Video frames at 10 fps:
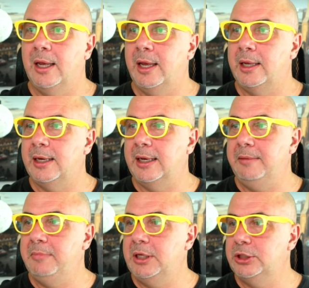
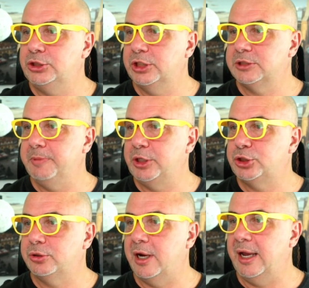let me just make
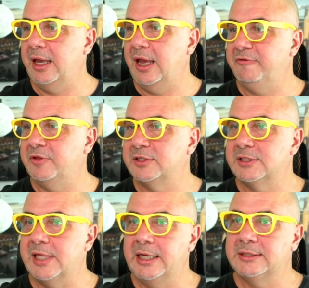sure I have the
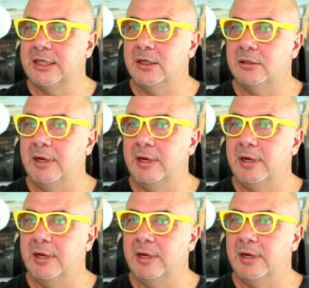slides here